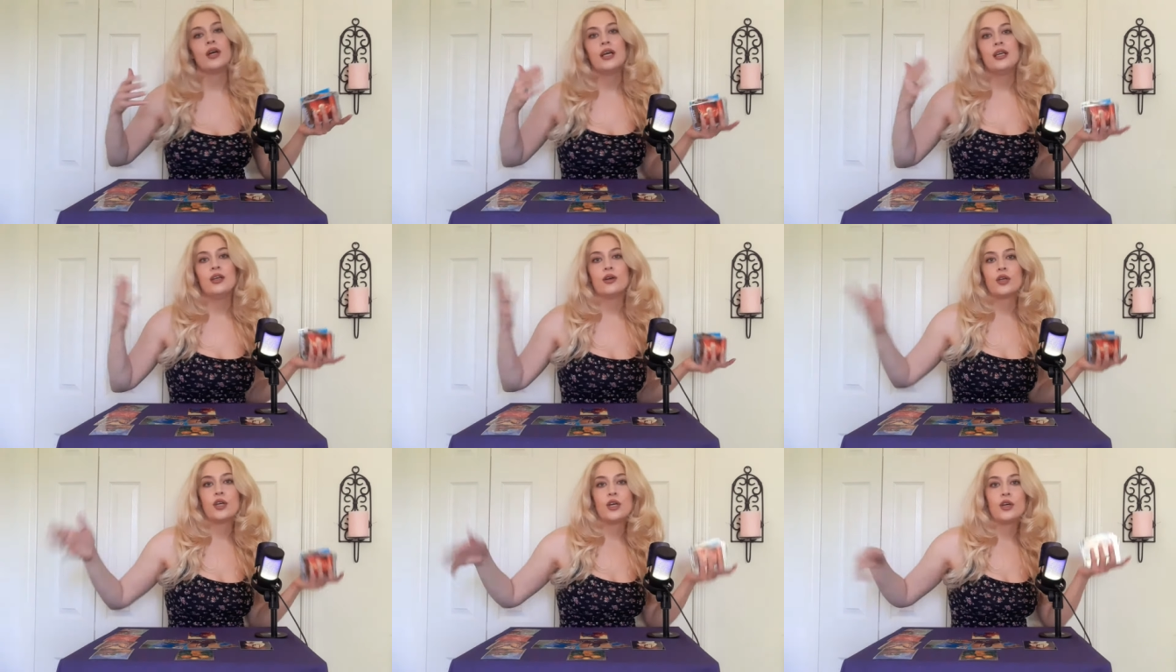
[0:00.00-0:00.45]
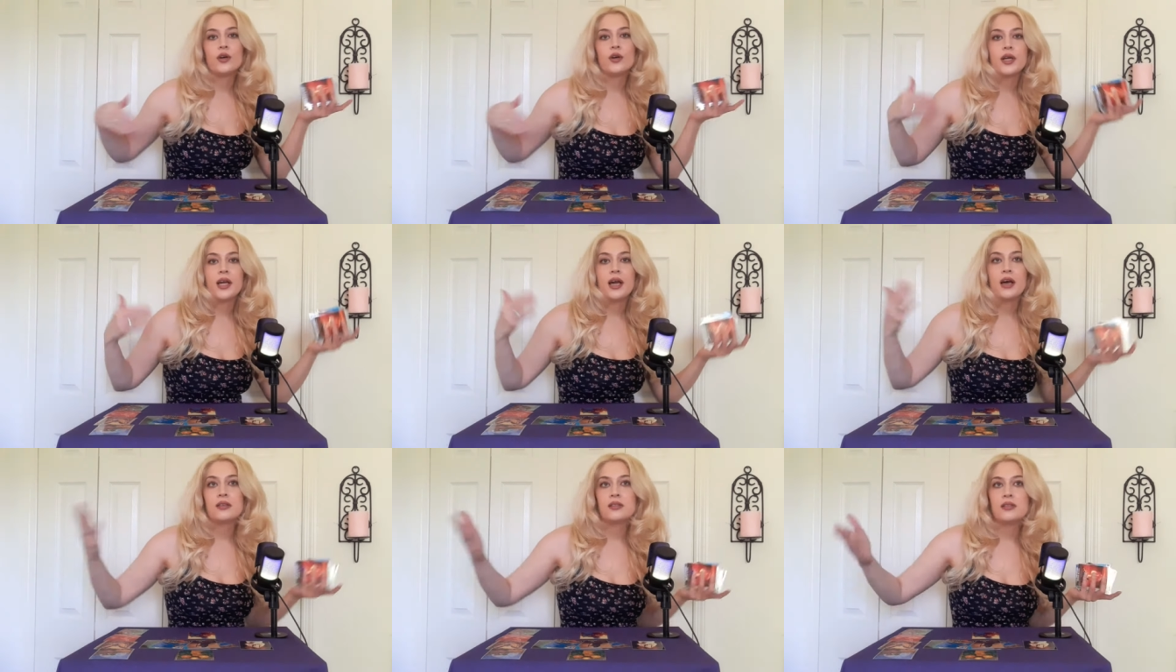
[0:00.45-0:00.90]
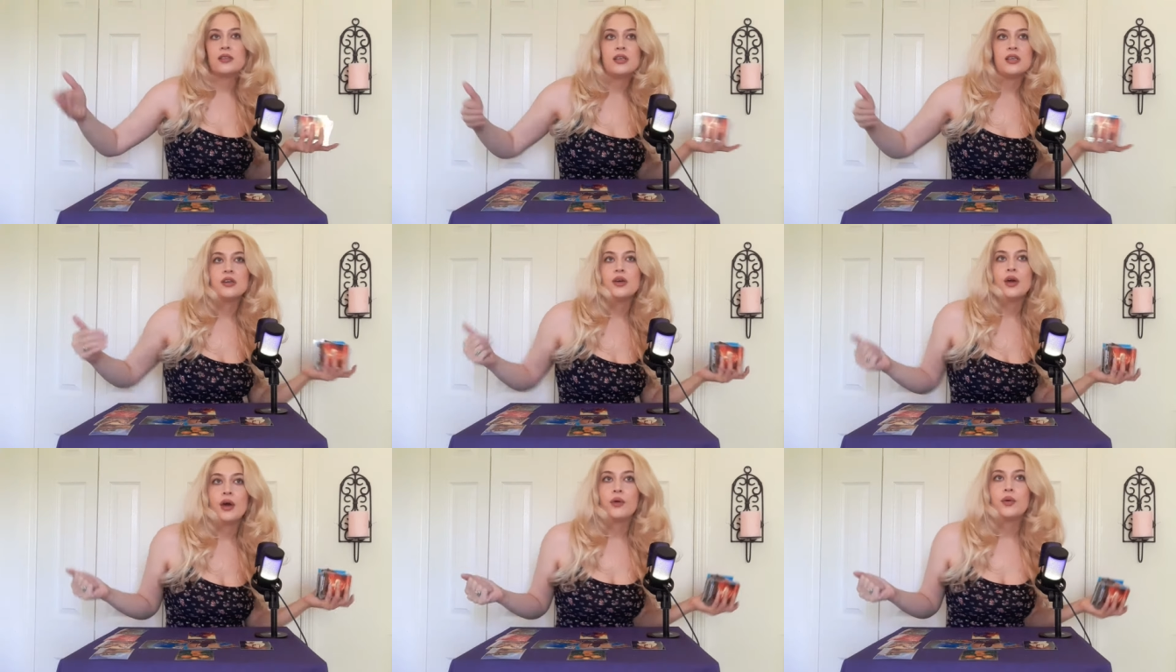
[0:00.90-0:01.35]

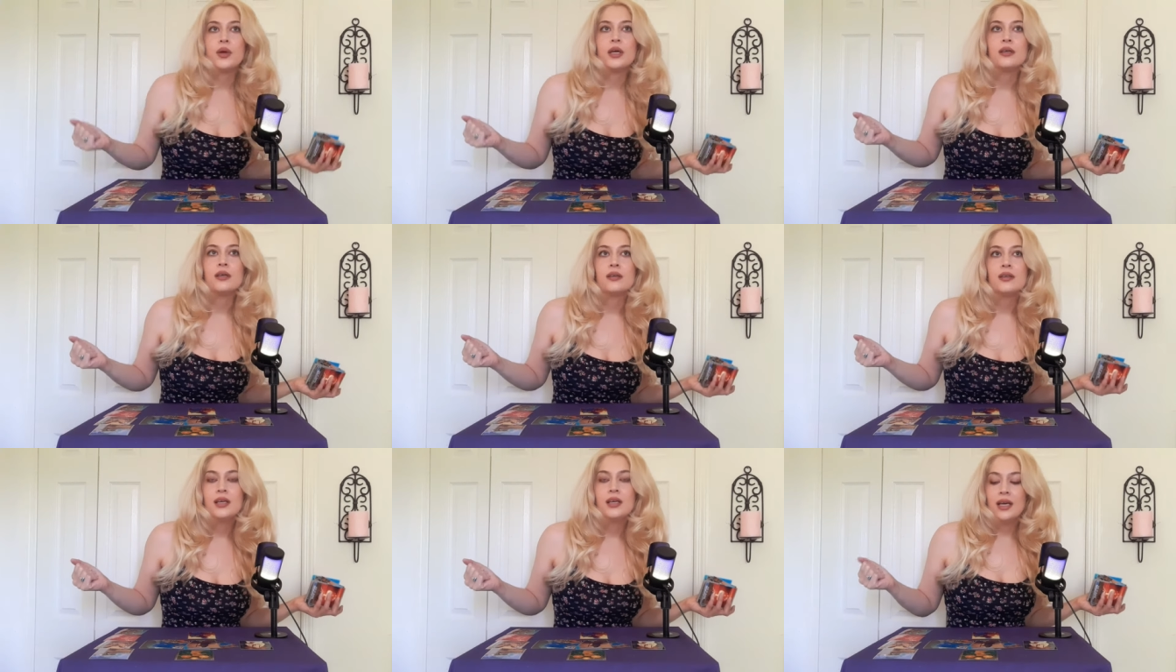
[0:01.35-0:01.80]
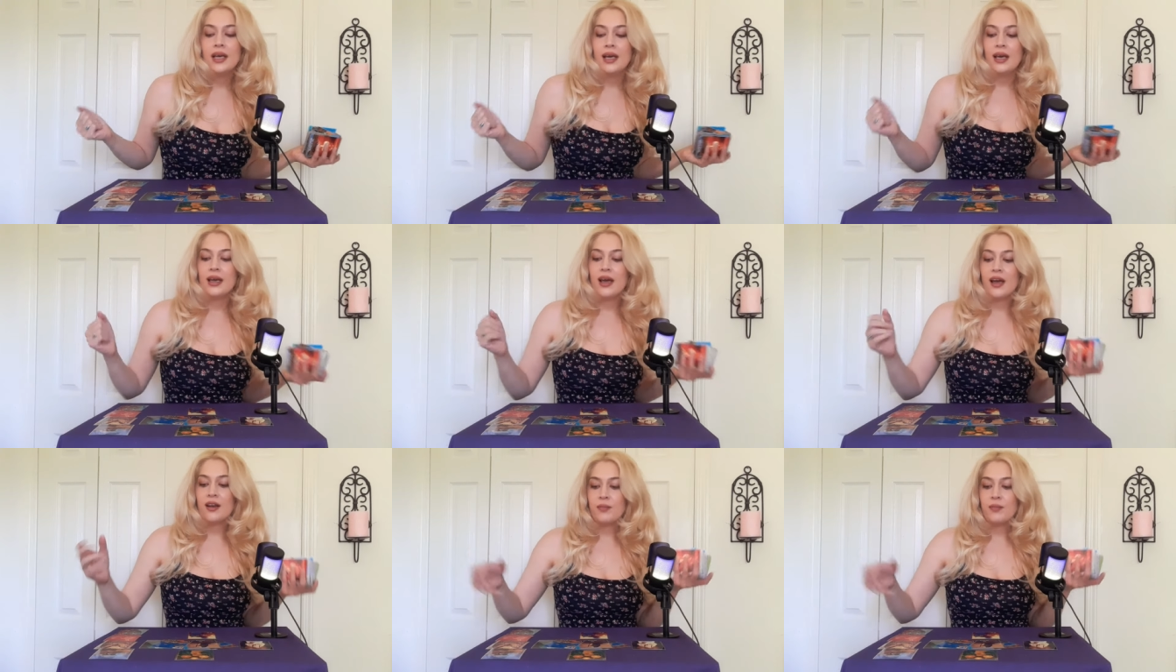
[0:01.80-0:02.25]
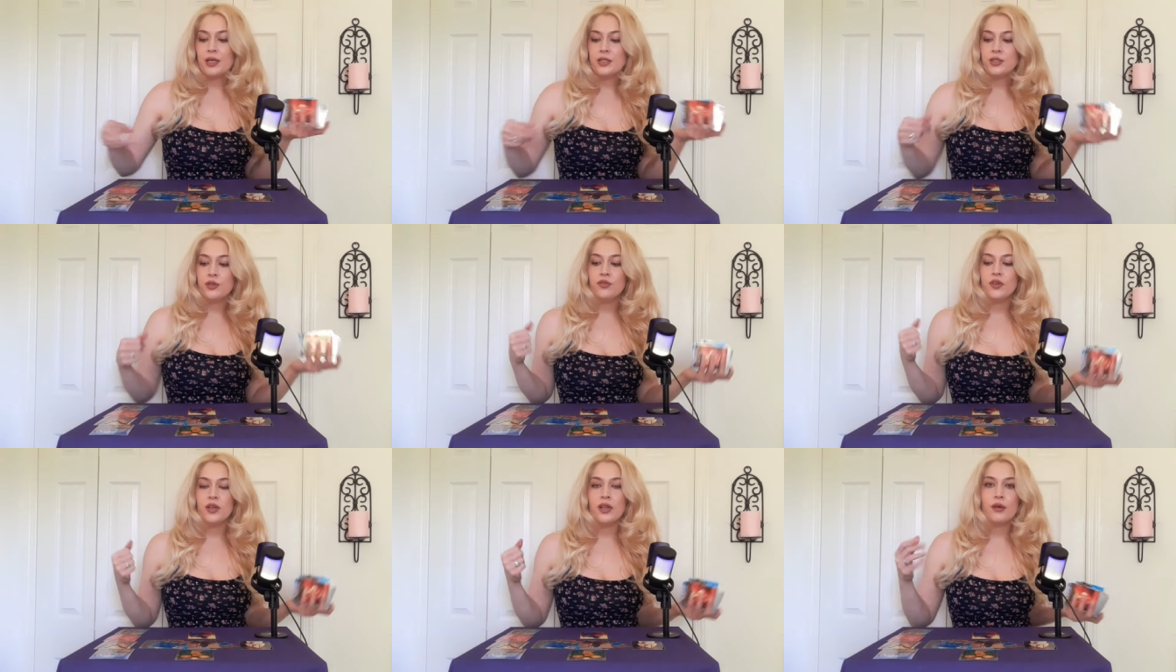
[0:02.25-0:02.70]
curiosity going. It kind of makes
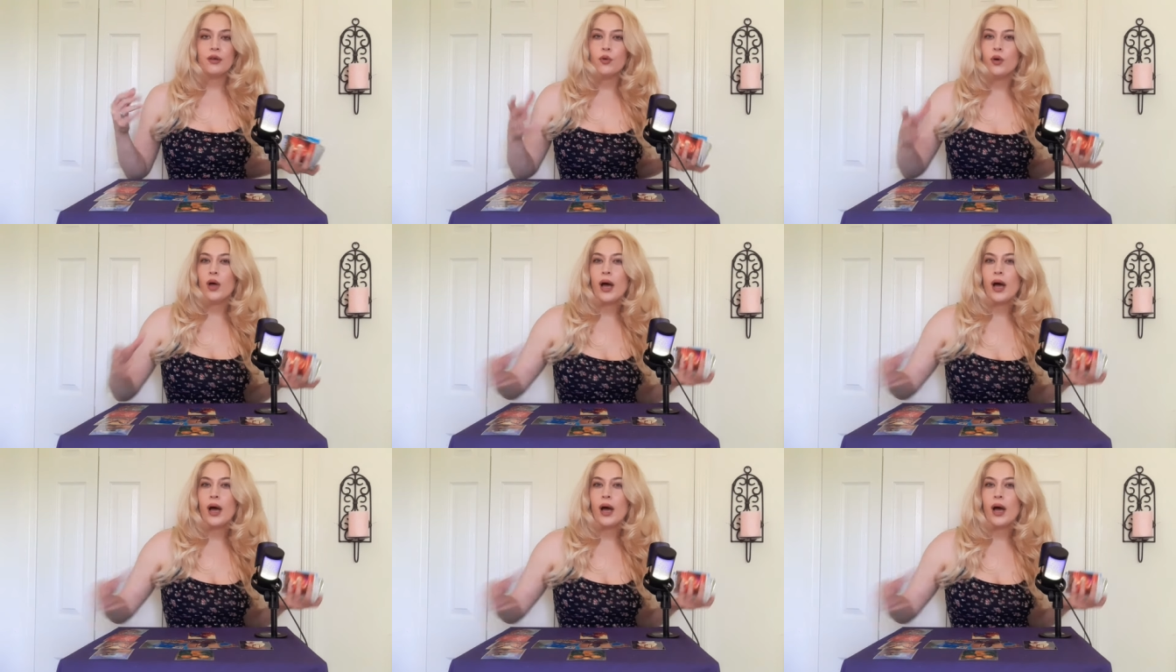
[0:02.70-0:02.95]
you feel like, well,